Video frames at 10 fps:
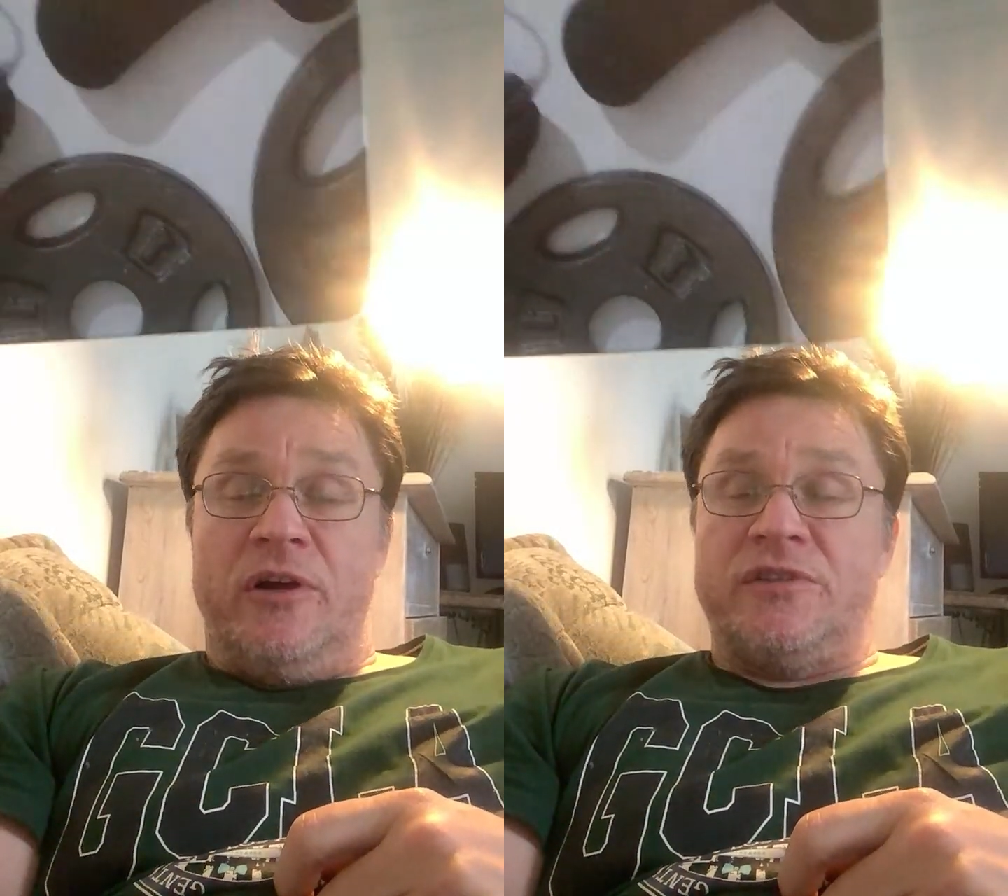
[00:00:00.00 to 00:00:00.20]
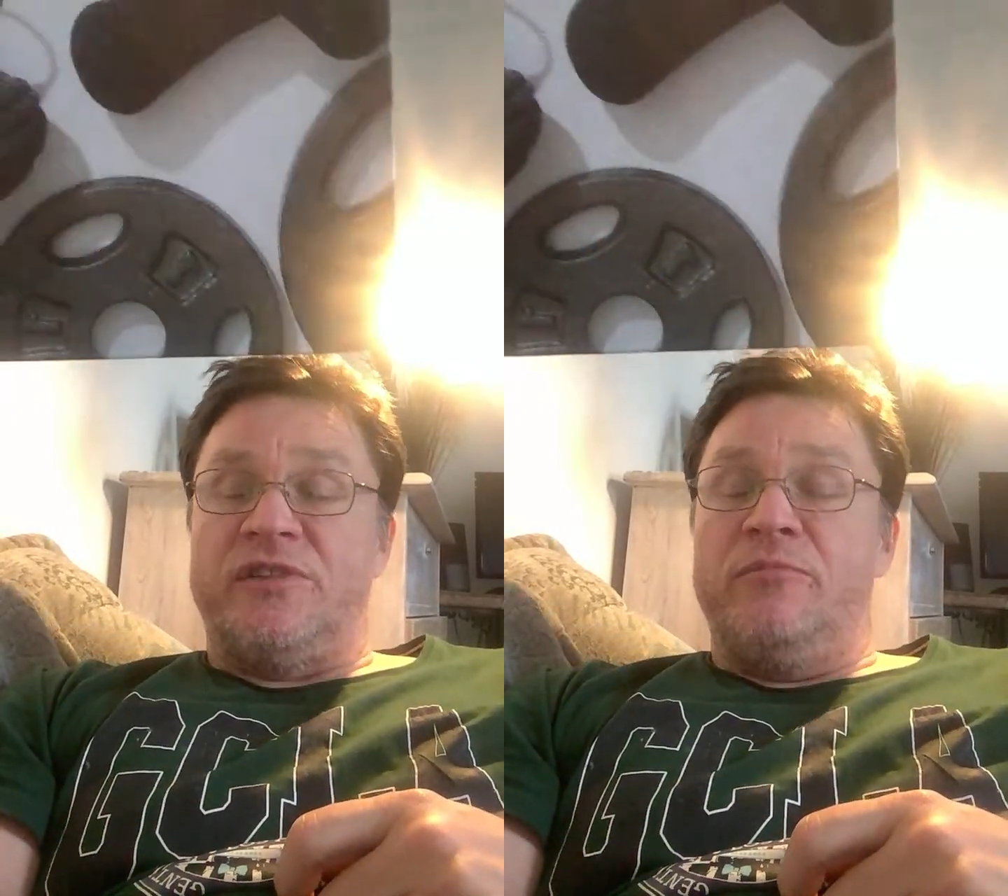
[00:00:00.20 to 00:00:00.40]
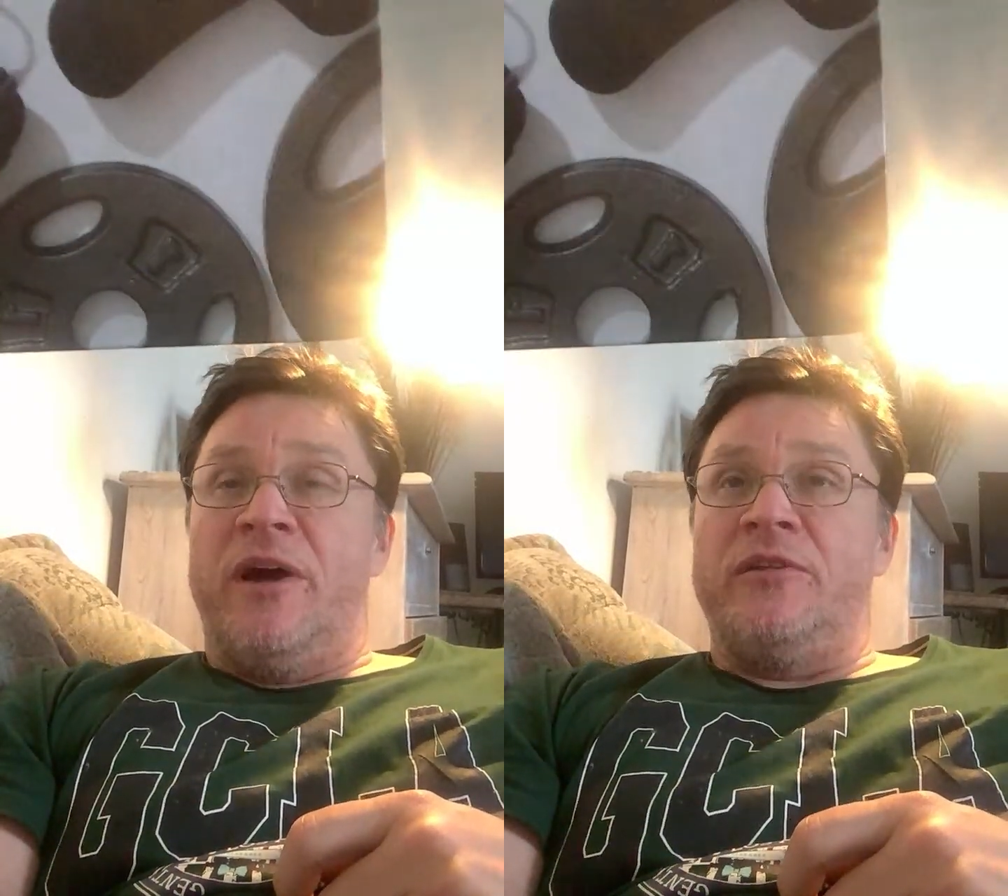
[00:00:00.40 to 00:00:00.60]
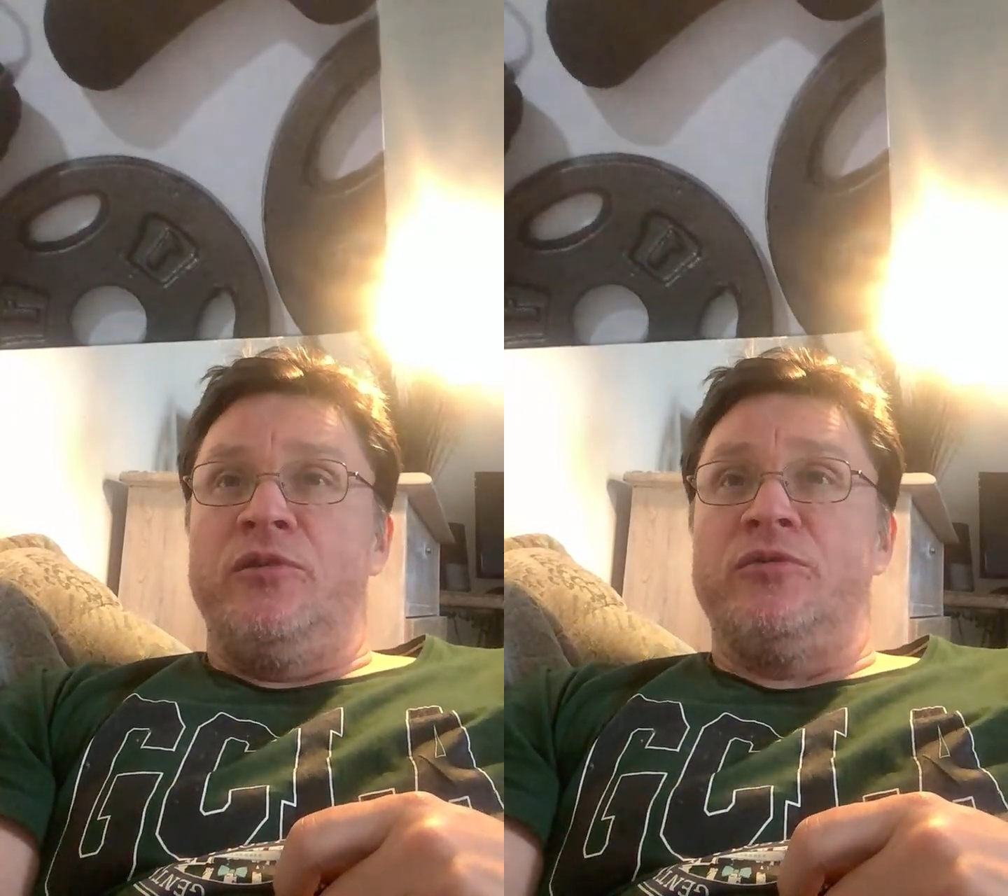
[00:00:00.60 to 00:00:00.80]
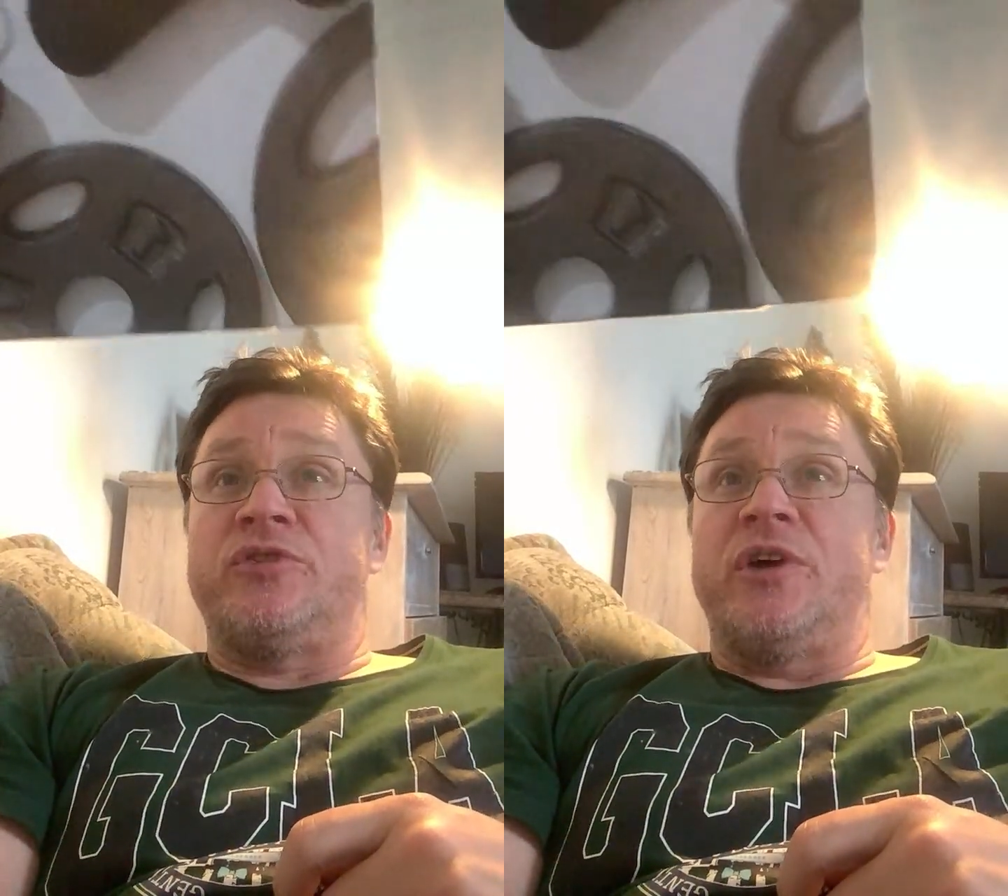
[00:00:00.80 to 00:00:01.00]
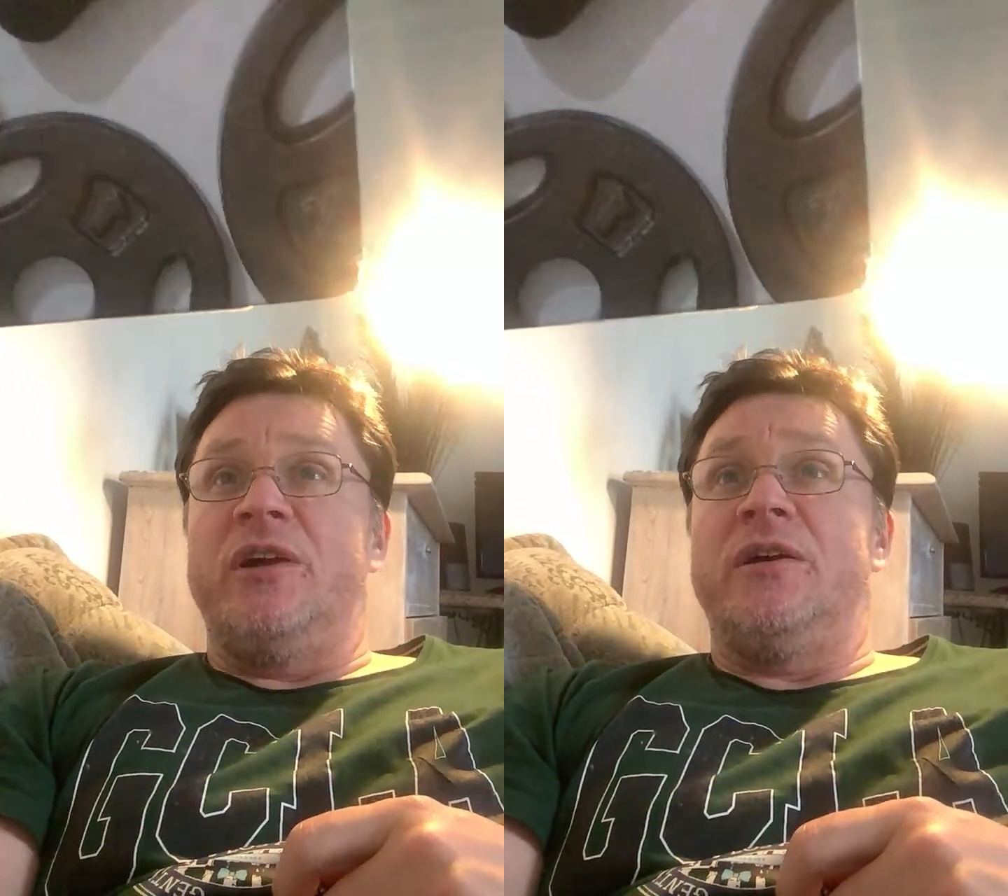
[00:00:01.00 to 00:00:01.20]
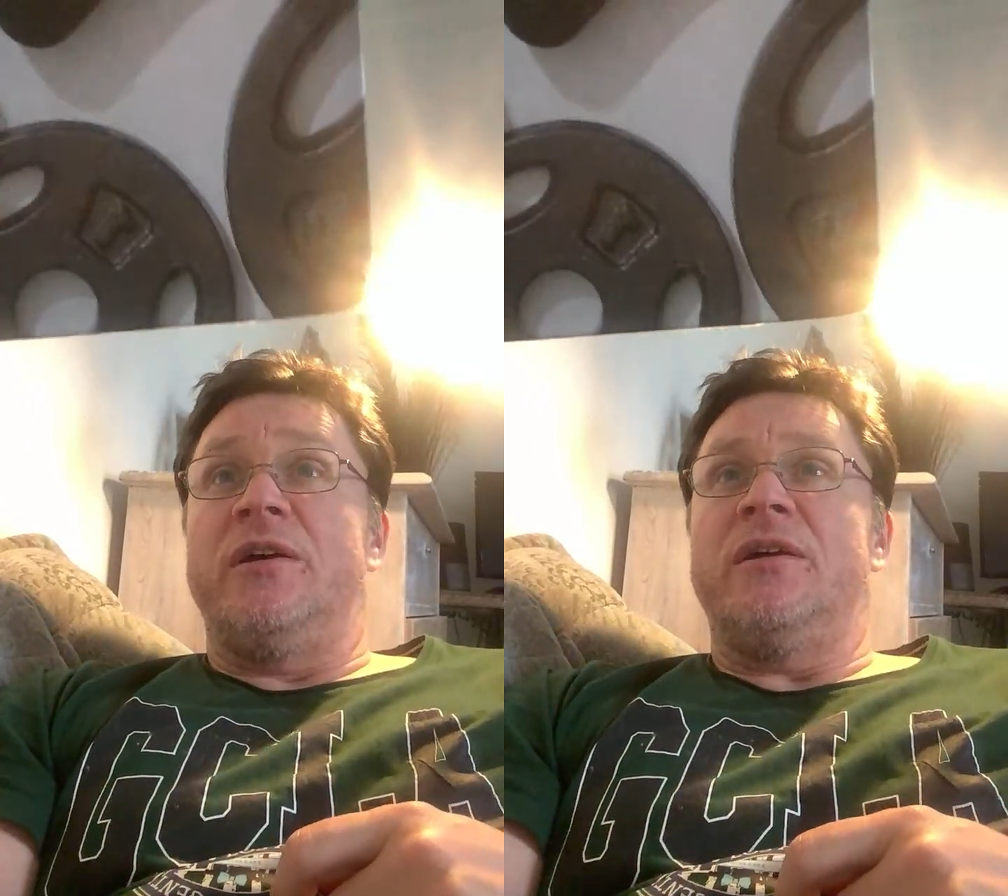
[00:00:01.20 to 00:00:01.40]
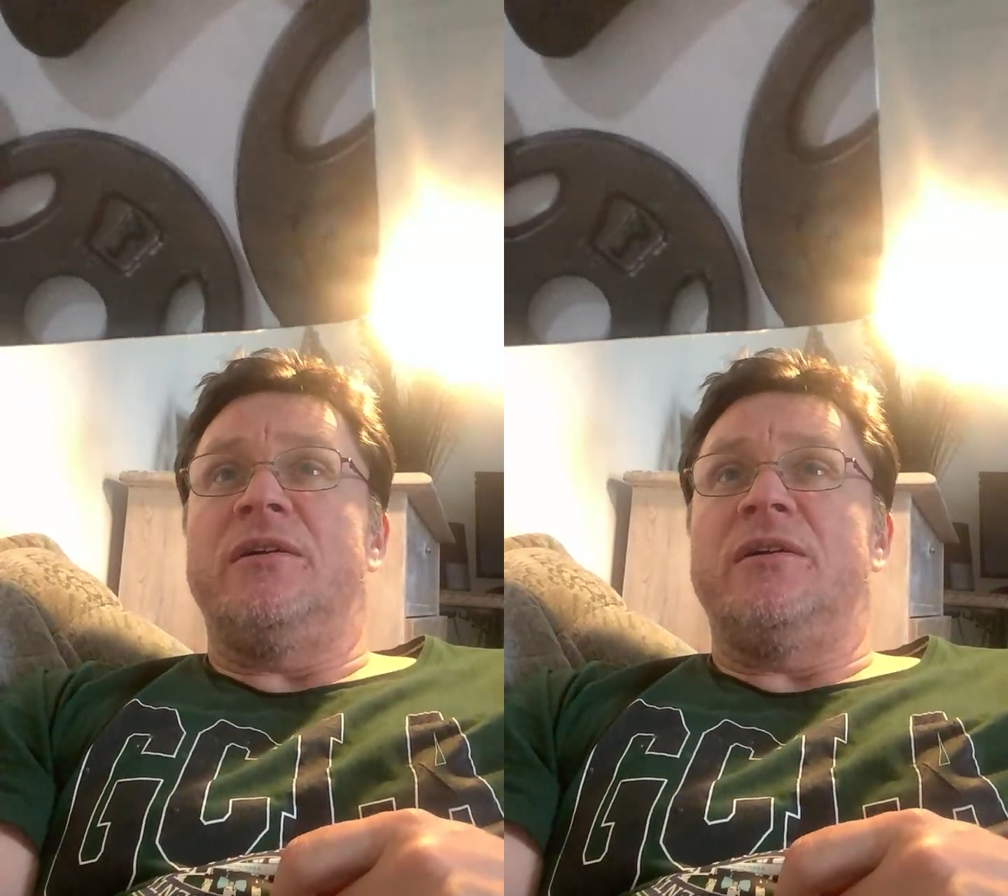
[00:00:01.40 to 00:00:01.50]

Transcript: arts minutiae.